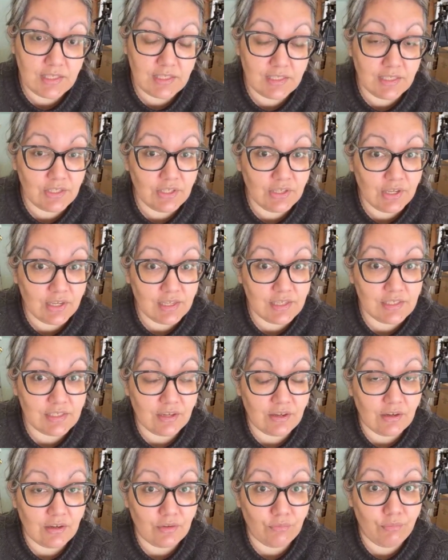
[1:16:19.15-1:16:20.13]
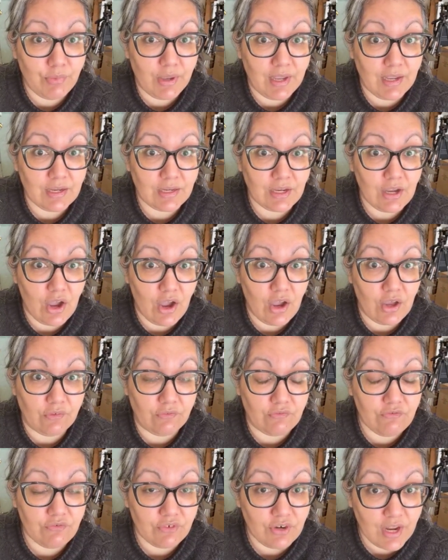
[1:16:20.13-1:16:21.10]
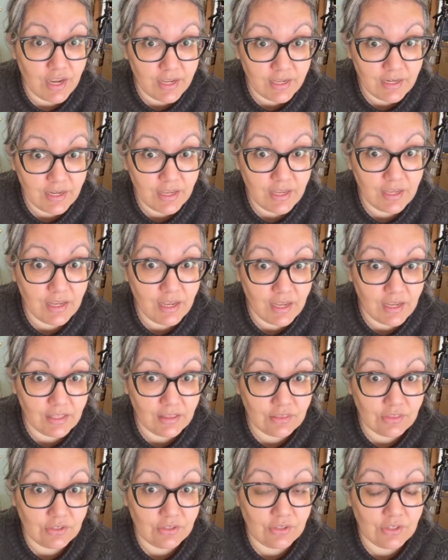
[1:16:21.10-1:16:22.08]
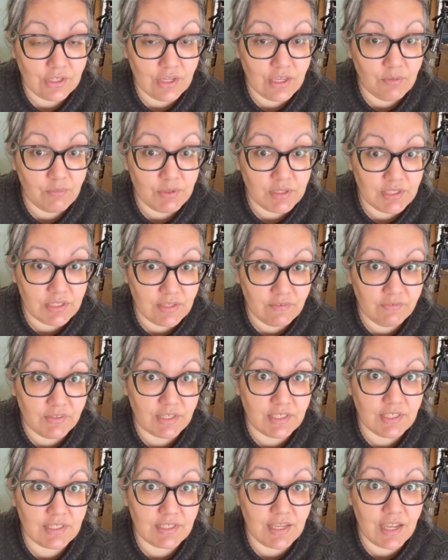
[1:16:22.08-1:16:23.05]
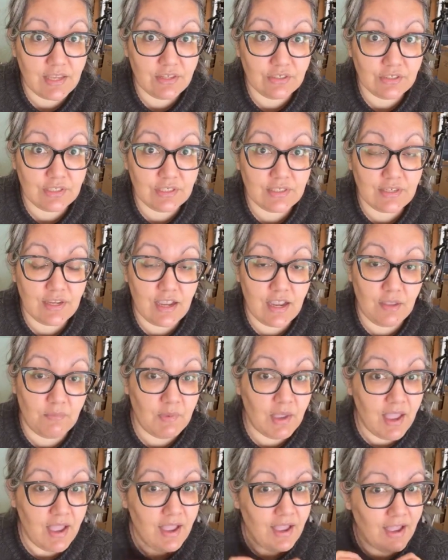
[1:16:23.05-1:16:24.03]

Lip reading: See you guys all back on Friday, 8:30 Pacific Standard Time.